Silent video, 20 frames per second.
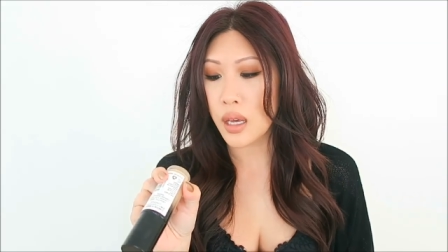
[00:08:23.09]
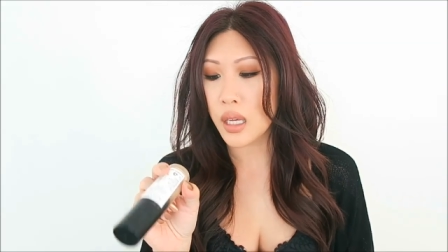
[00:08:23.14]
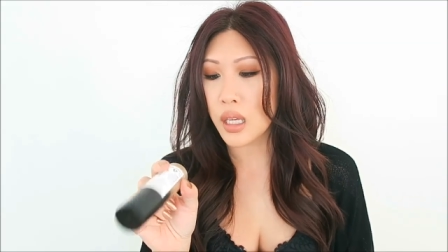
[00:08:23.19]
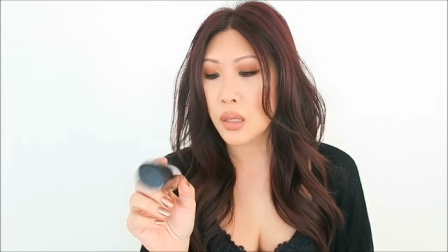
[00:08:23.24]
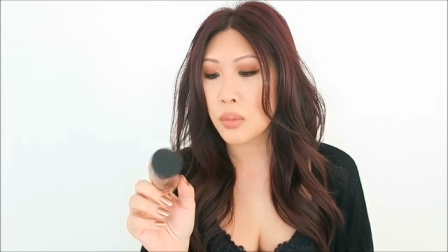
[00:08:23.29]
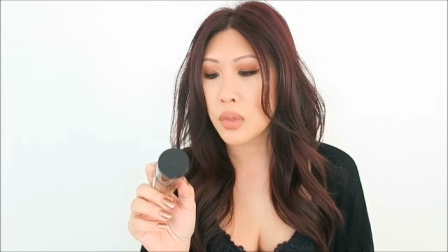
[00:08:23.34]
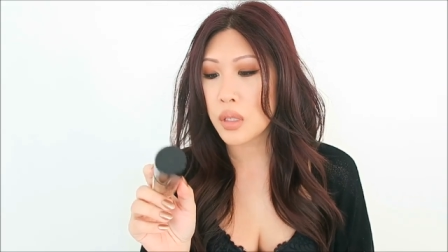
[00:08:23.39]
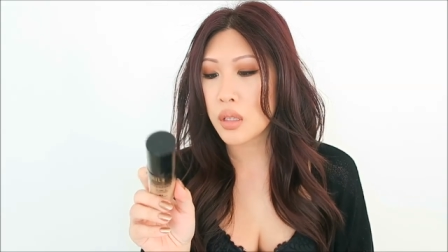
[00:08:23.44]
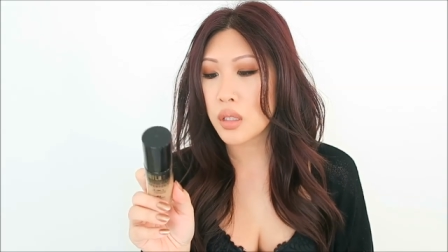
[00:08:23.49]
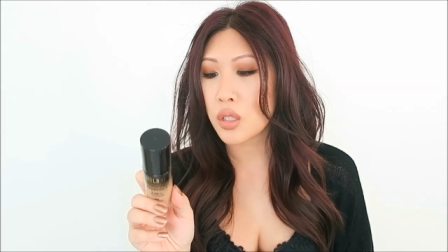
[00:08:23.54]

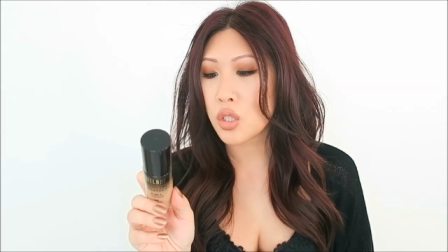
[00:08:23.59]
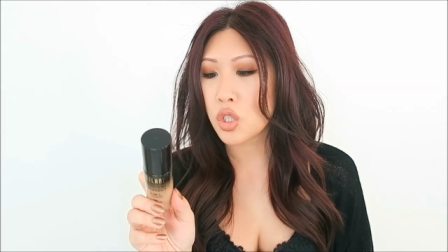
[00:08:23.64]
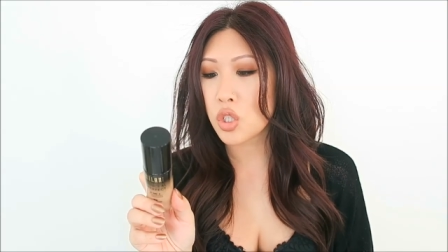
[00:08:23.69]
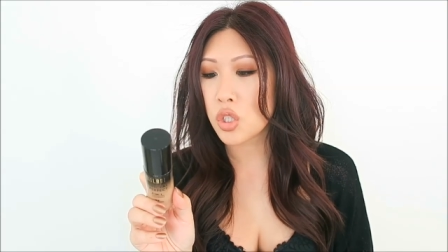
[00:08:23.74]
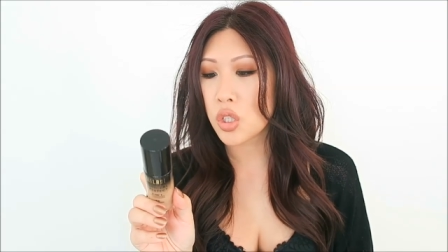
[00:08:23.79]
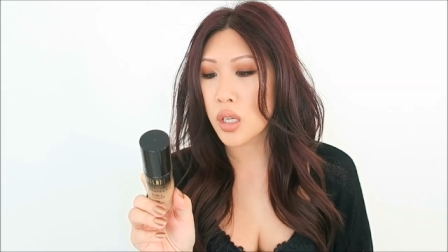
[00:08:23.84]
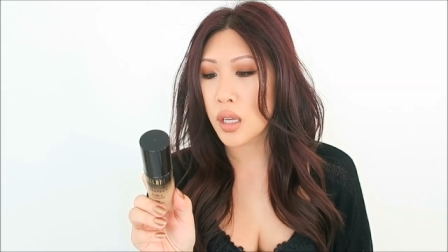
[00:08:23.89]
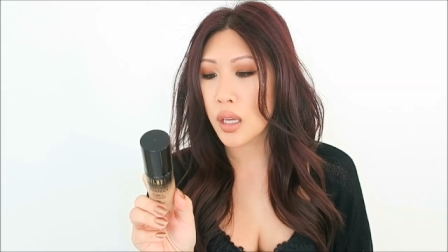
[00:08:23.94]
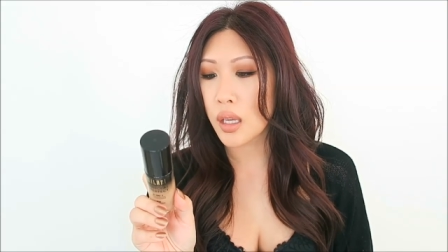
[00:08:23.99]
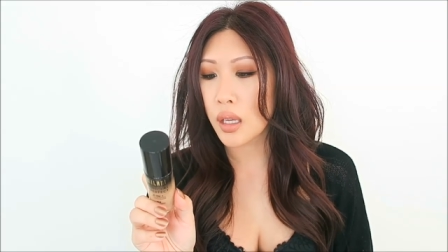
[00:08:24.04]
I am in the
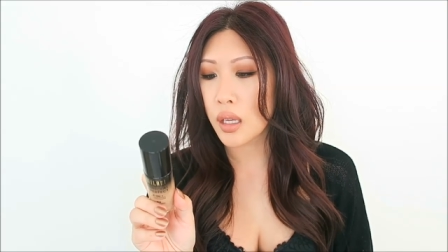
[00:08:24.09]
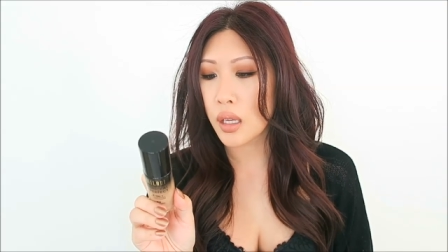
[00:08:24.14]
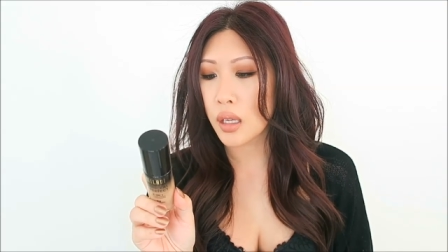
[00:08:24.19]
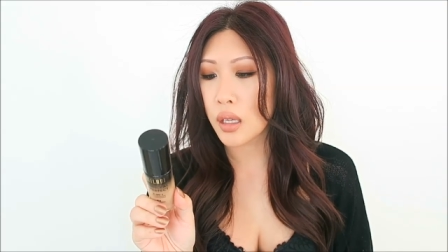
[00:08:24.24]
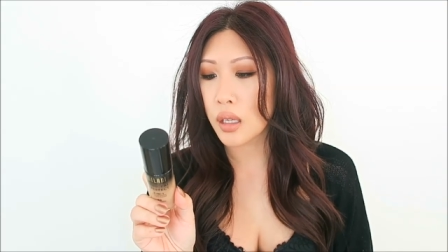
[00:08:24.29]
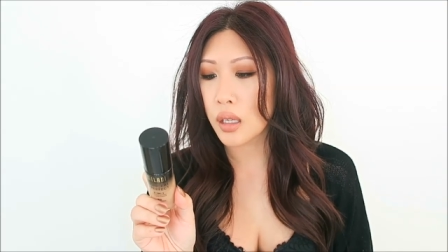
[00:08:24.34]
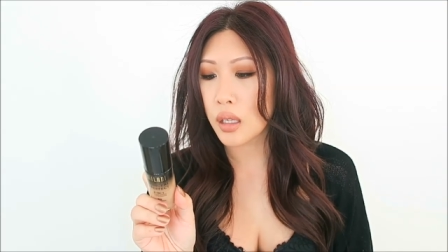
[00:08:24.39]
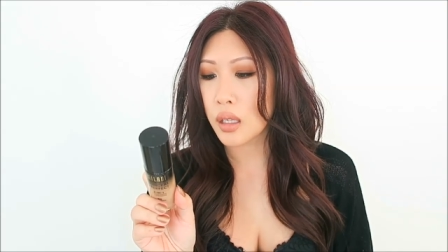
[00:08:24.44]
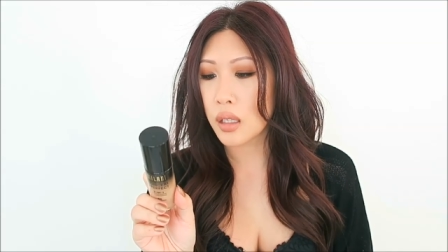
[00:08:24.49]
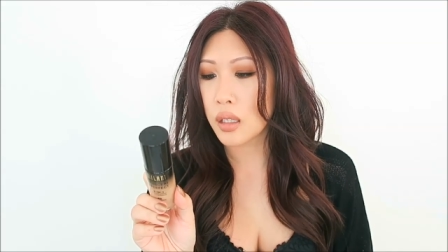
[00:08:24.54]

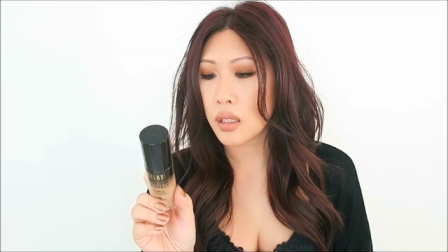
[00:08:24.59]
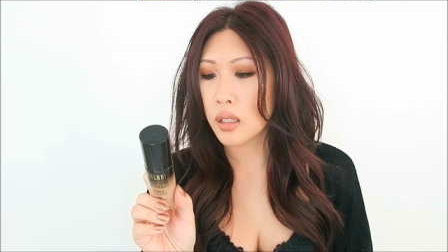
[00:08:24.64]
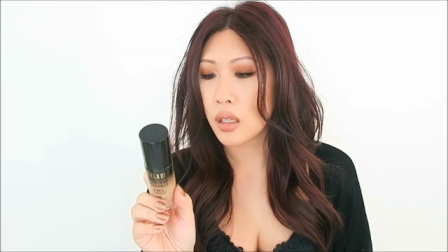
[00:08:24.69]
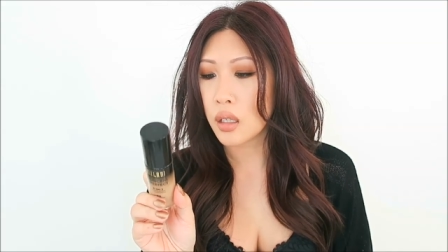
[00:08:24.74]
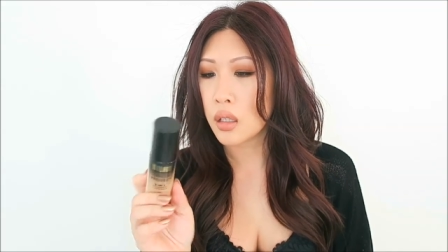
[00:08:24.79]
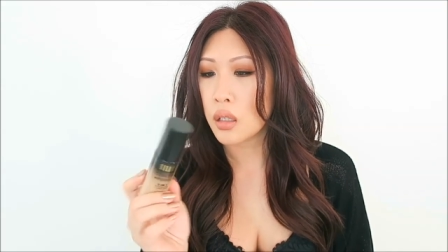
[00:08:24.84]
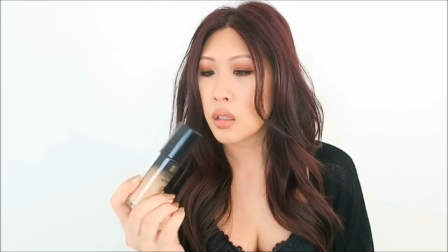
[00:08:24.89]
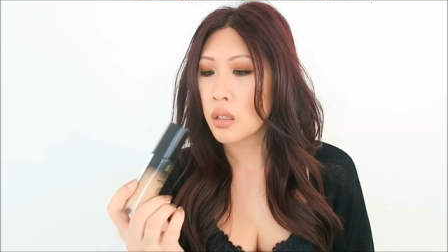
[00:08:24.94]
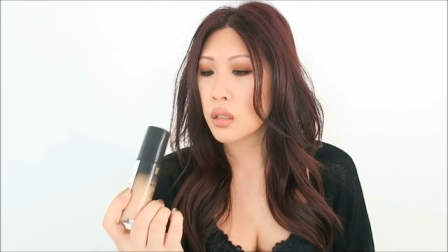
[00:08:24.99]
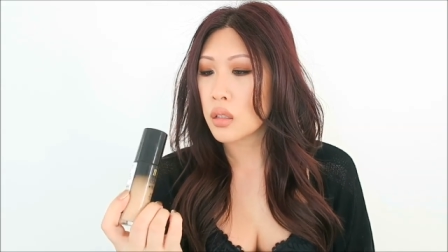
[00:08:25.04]
shade